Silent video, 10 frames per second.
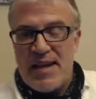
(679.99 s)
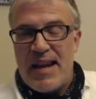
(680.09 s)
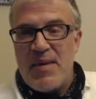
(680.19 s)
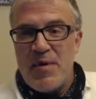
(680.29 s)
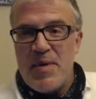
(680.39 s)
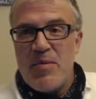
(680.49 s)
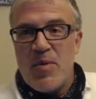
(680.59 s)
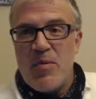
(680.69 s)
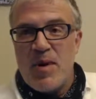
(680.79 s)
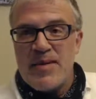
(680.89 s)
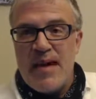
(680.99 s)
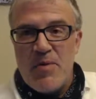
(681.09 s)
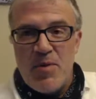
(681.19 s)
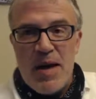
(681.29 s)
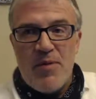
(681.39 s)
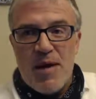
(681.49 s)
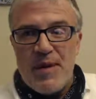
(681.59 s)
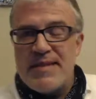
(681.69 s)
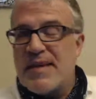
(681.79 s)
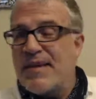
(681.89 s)
And I remember one time when my
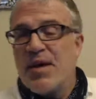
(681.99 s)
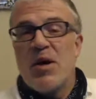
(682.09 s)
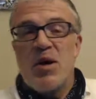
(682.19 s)
rabbi said,